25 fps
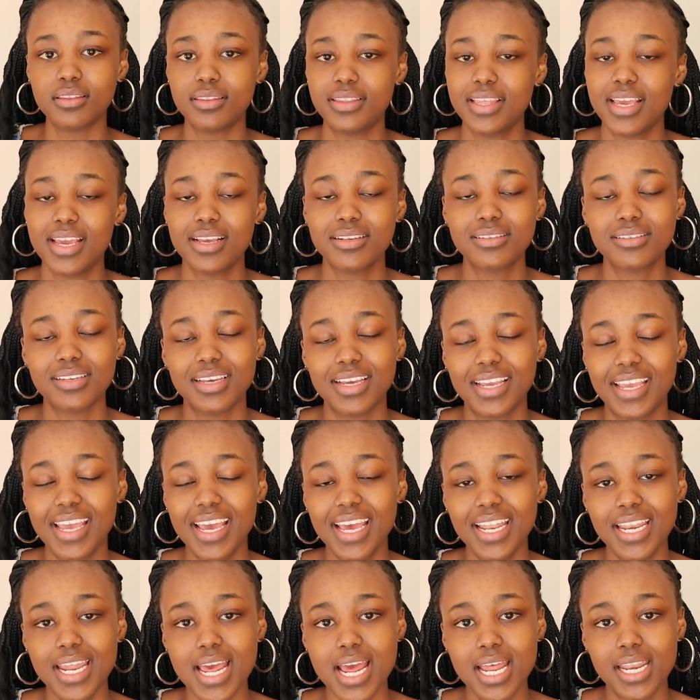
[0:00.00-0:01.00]
Thanks
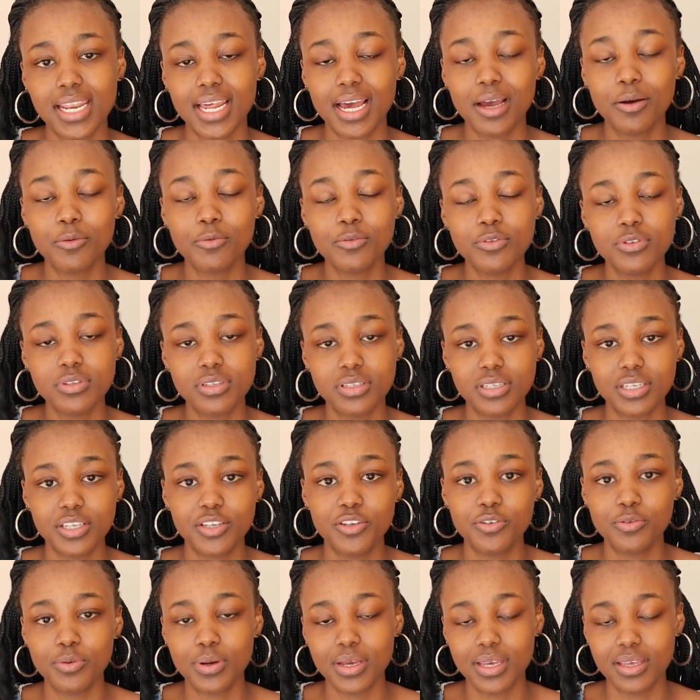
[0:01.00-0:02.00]
again, and I will see
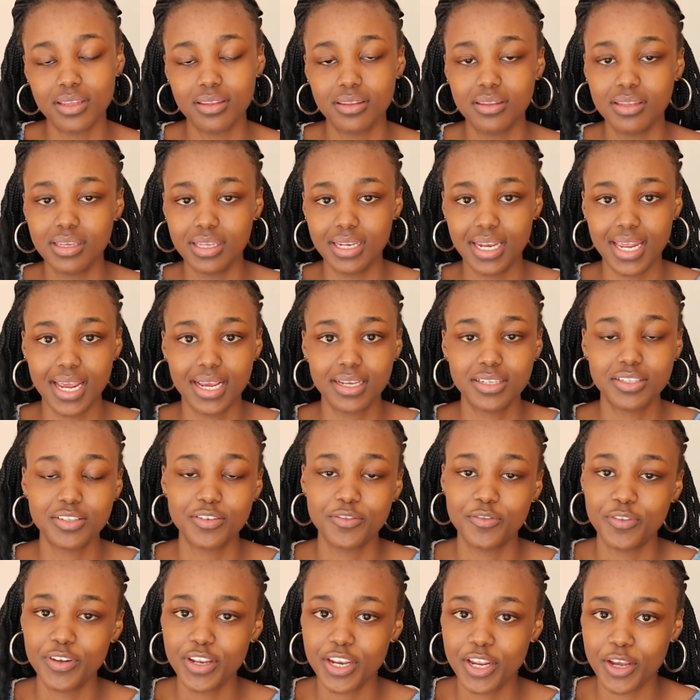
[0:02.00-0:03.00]
you in the
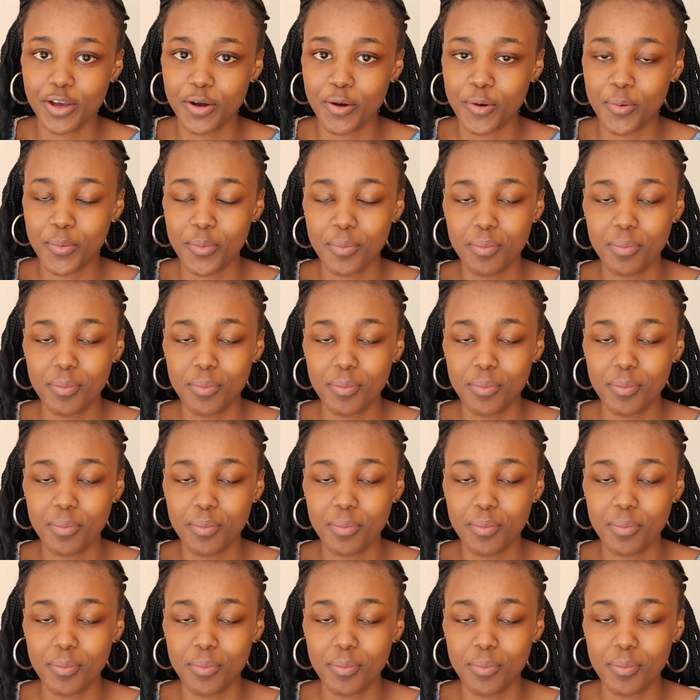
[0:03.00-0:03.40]
next video.